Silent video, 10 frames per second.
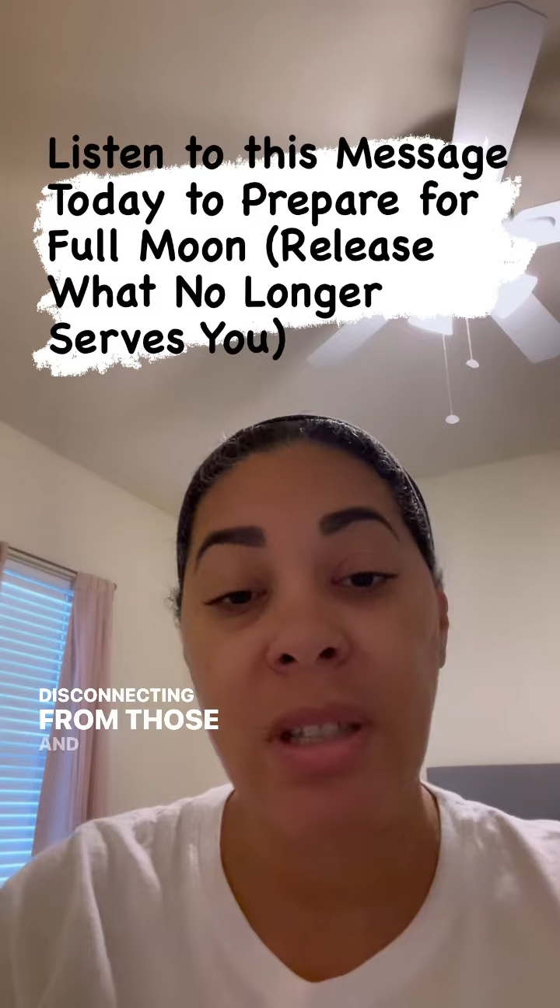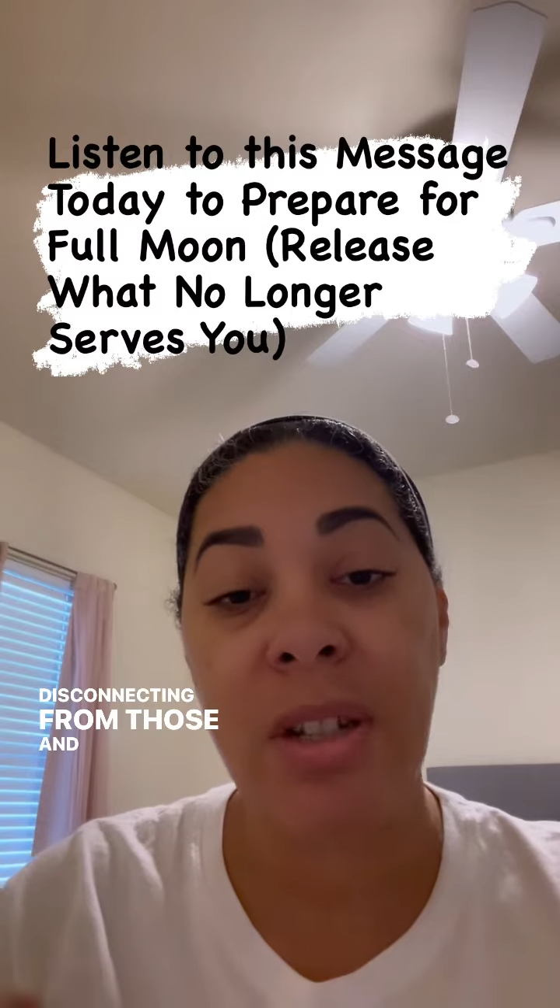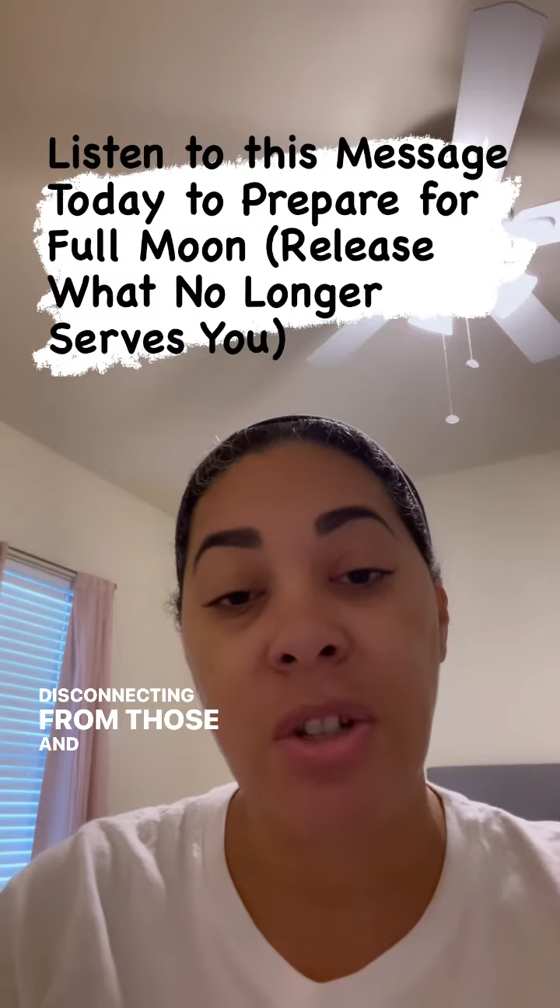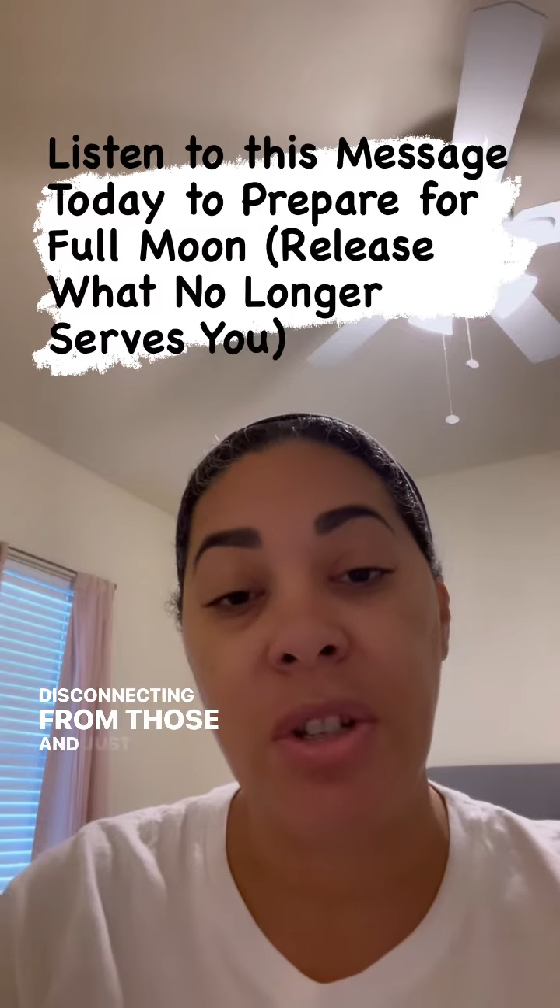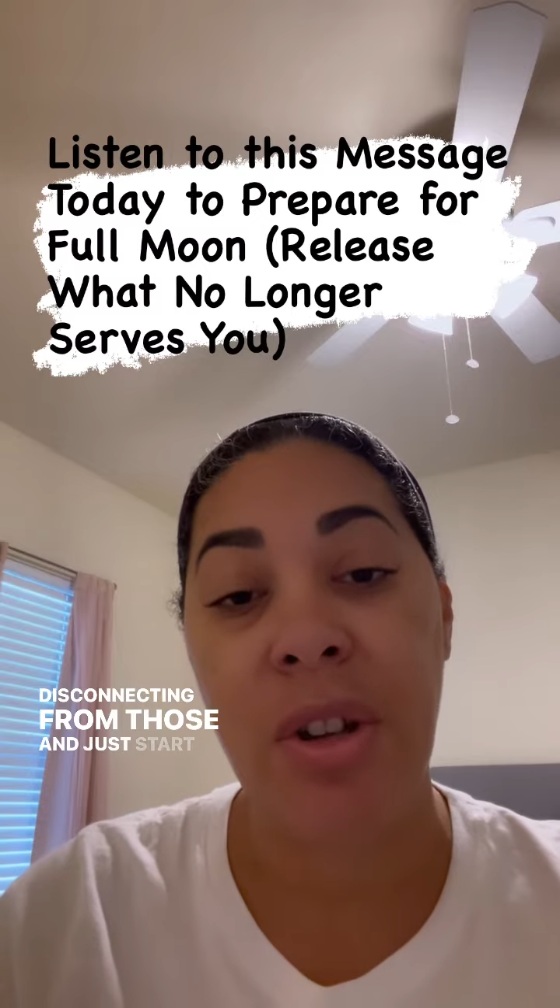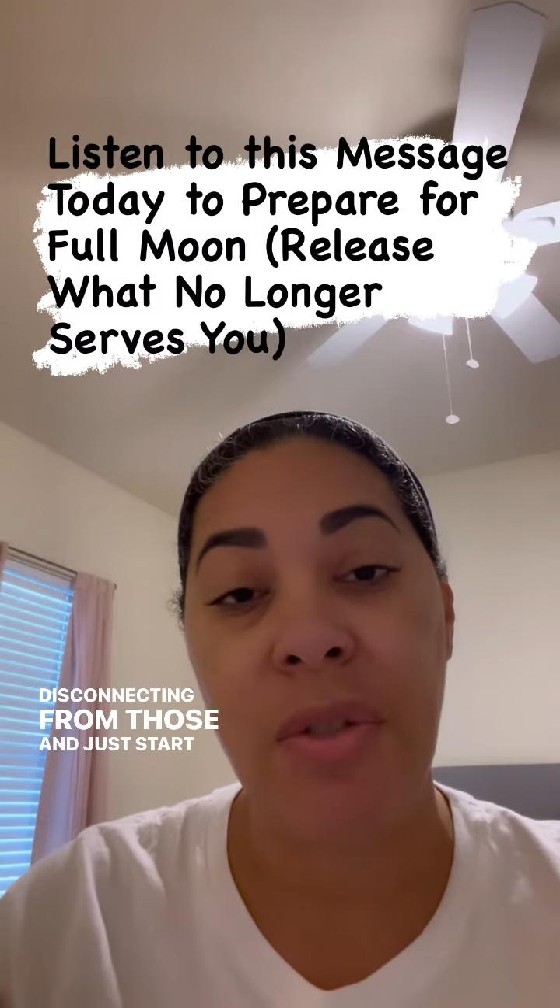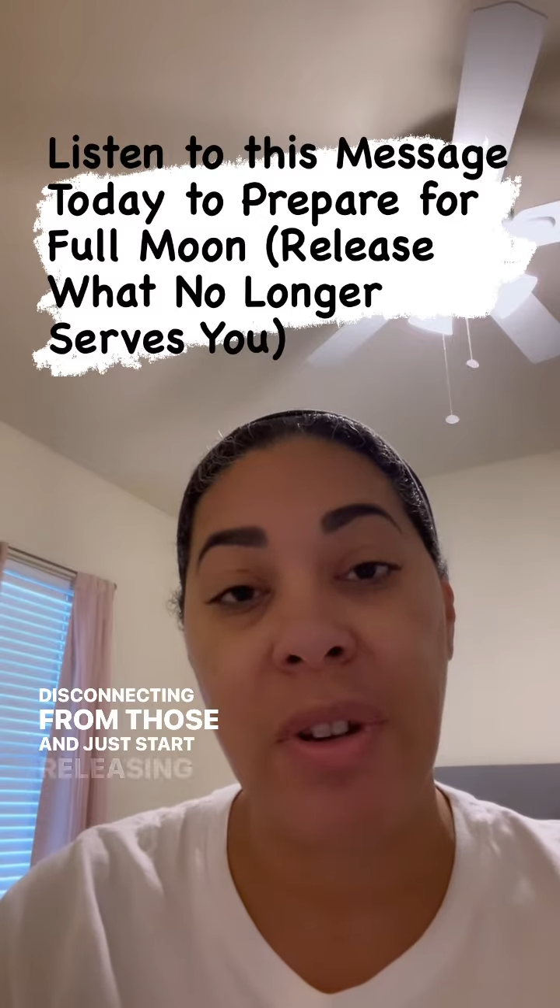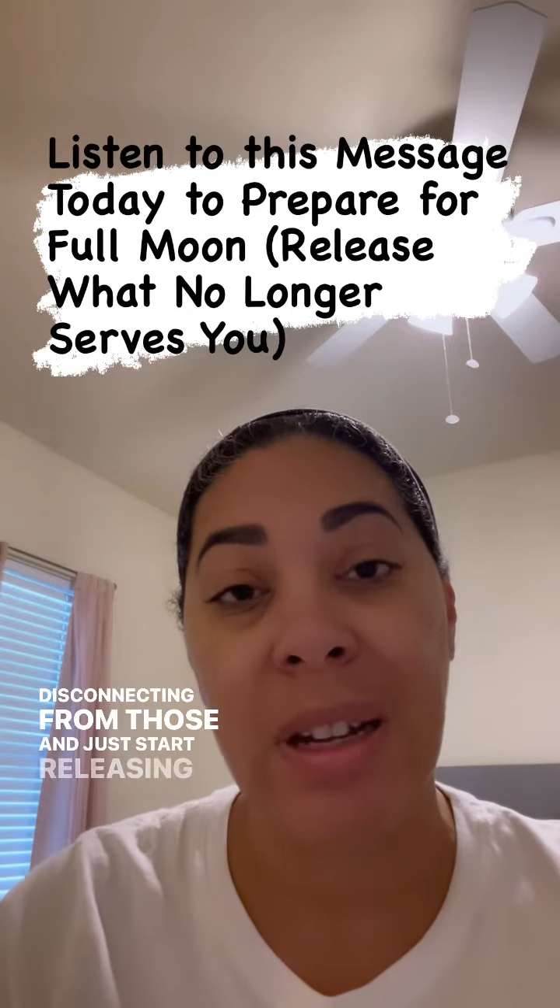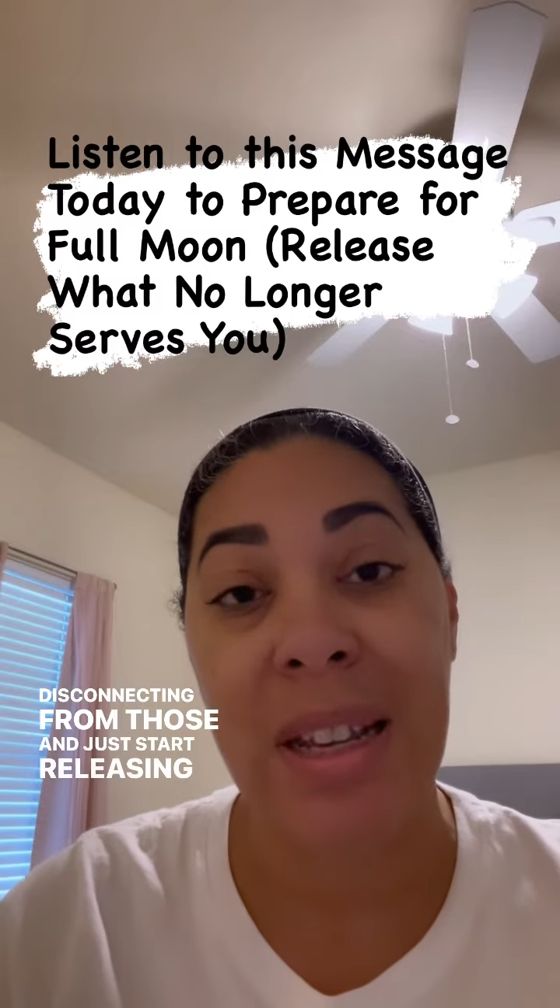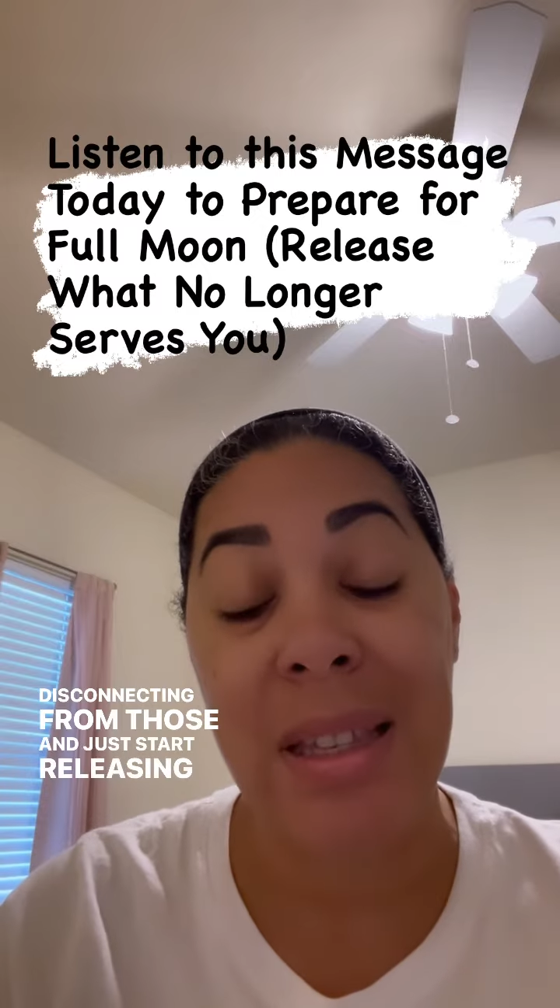and just start
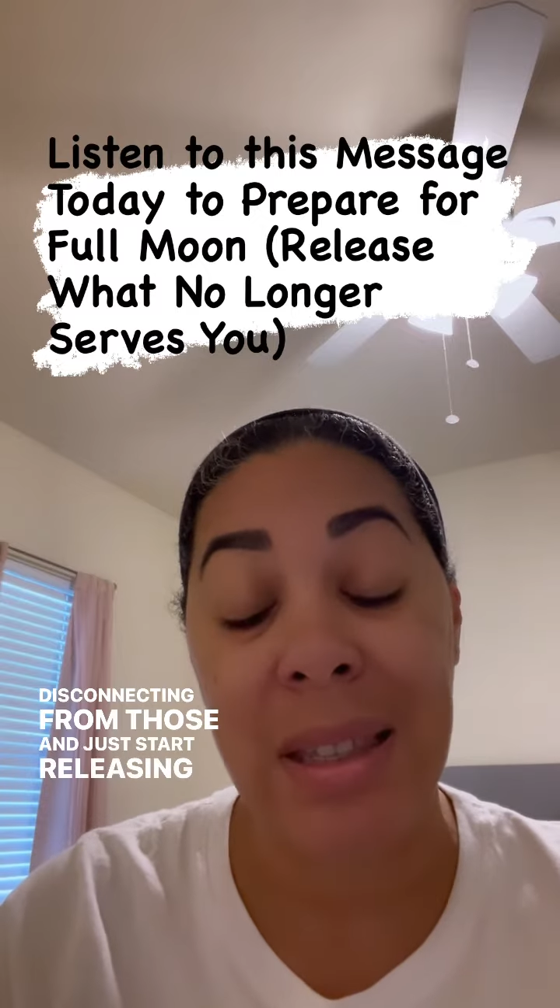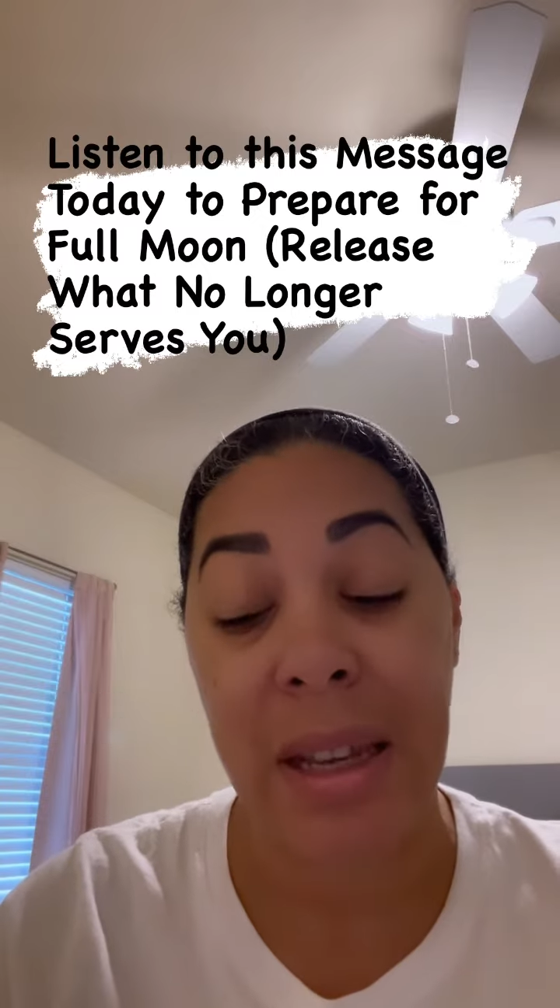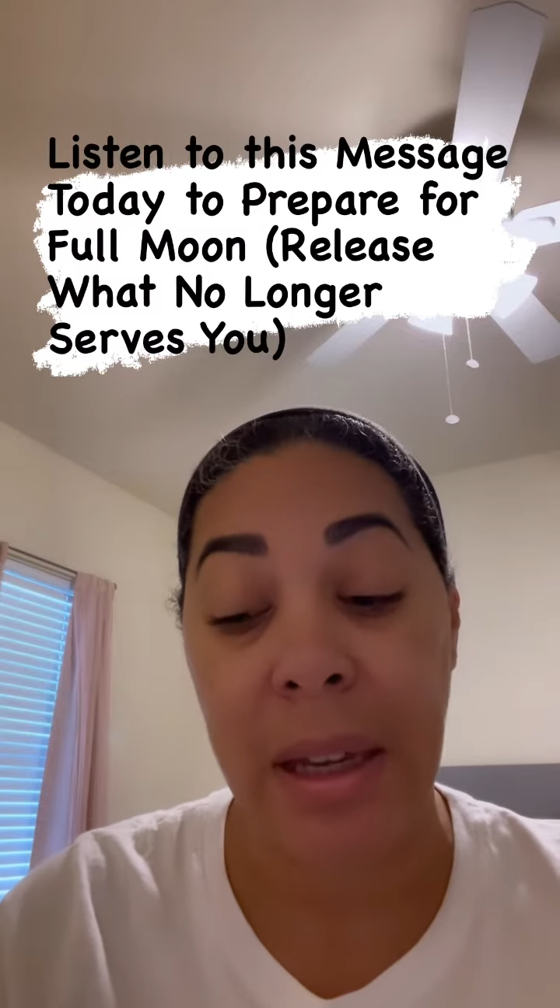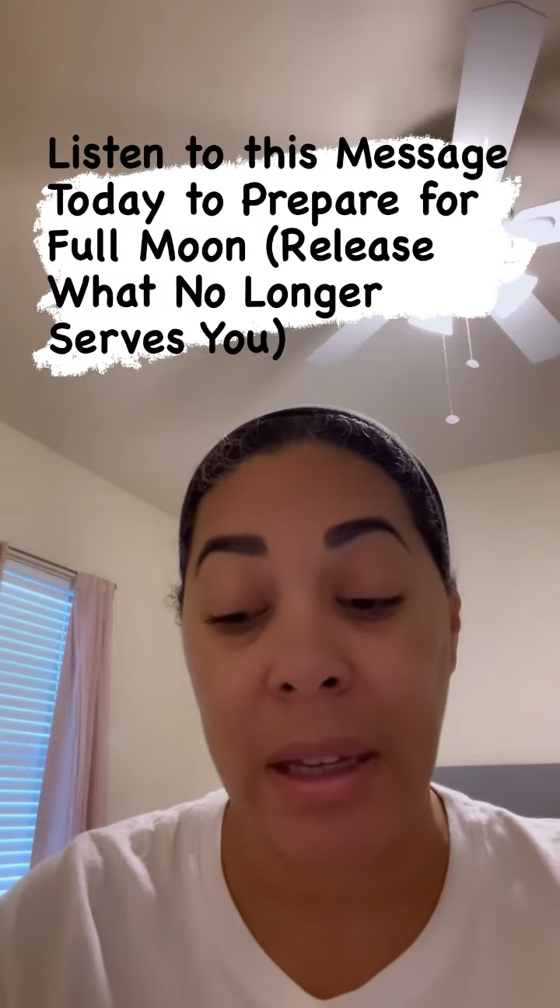releasing.